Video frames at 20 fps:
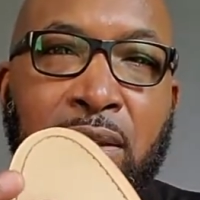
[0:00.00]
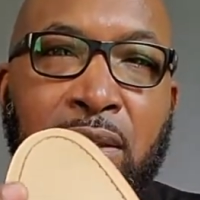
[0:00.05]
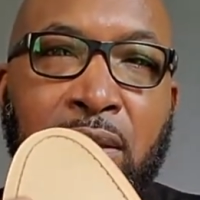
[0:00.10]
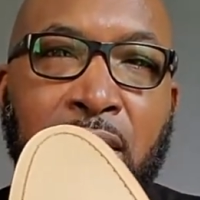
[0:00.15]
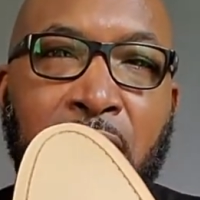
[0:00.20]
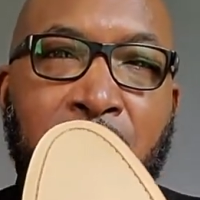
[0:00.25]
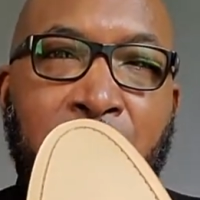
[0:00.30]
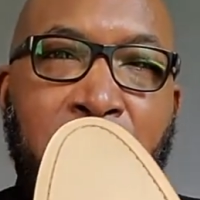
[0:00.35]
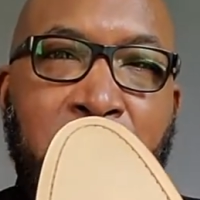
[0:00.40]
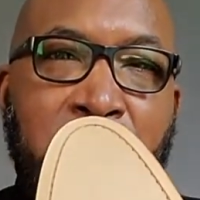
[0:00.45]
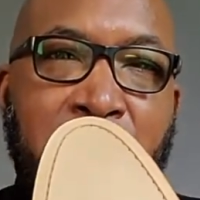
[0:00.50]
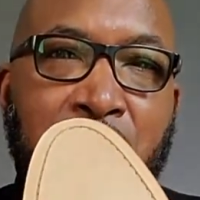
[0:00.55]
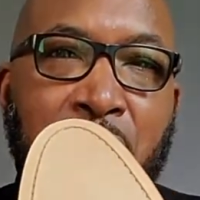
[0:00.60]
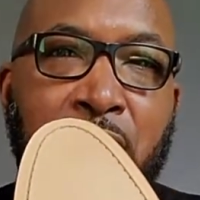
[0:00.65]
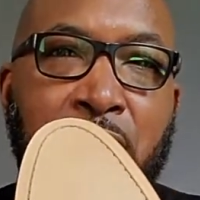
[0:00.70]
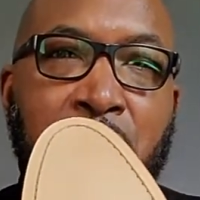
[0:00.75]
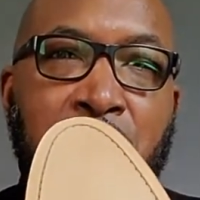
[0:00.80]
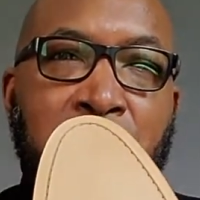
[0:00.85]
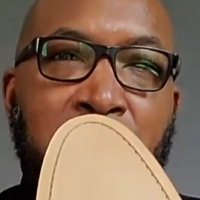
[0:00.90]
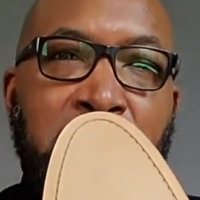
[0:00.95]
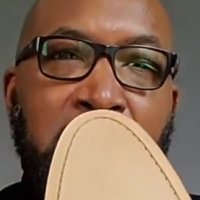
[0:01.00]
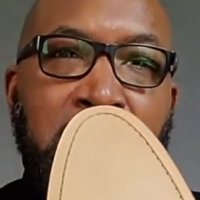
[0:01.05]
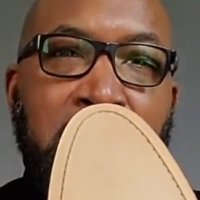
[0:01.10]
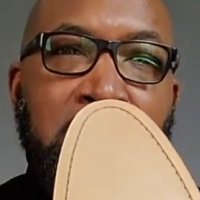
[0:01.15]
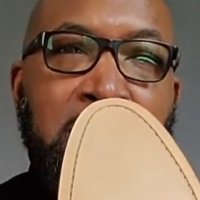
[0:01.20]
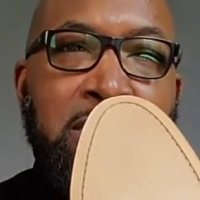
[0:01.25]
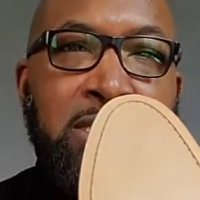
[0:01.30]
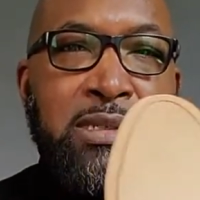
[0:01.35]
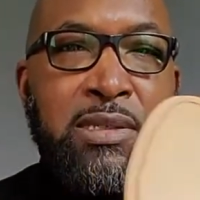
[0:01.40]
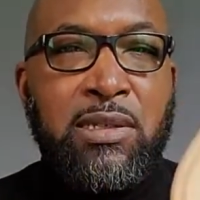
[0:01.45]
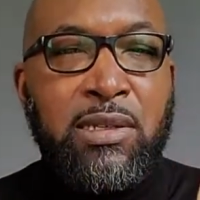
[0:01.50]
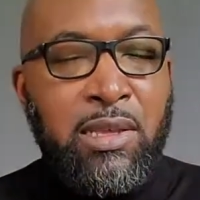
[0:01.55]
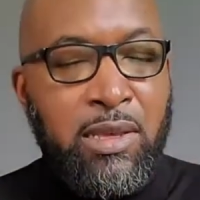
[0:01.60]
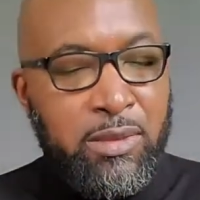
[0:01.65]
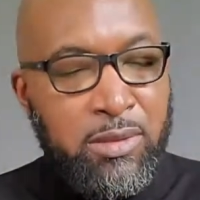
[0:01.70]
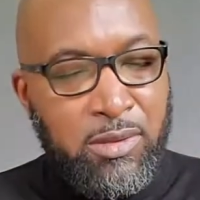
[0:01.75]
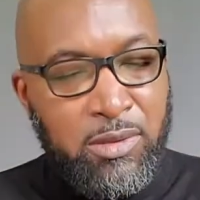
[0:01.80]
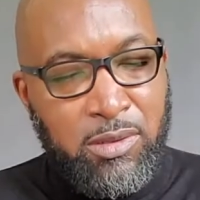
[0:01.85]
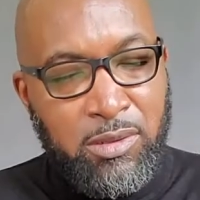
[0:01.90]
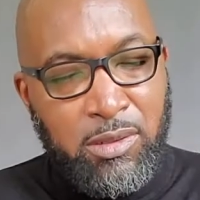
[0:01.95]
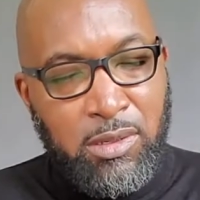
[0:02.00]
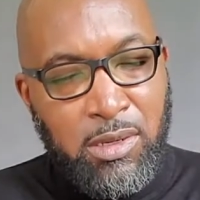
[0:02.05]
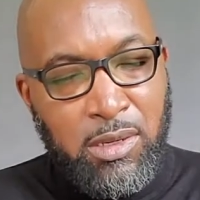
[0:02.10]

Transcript: leather soles and this leather